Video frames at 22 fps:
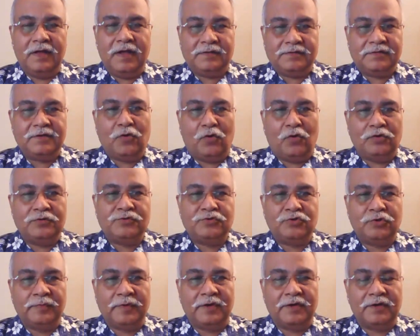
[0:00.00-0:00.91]
as a
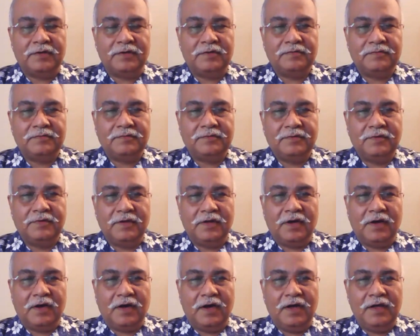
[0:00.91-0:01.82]
non-swimmer,
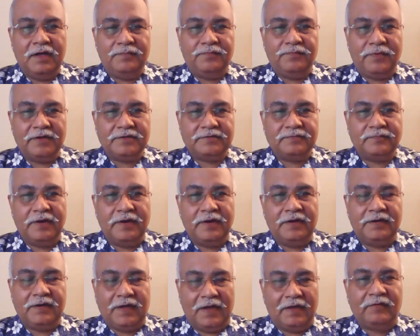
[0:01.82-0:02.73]
I passed
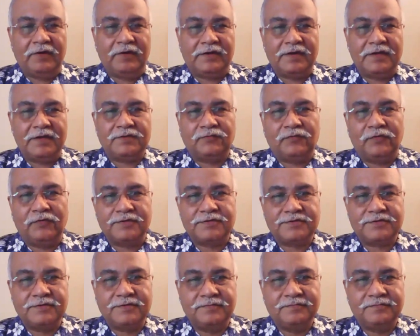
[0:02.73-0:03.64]
my diving test
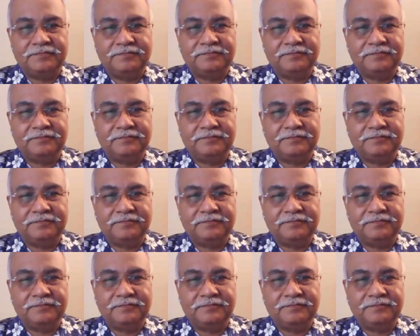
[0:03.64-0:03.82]
first.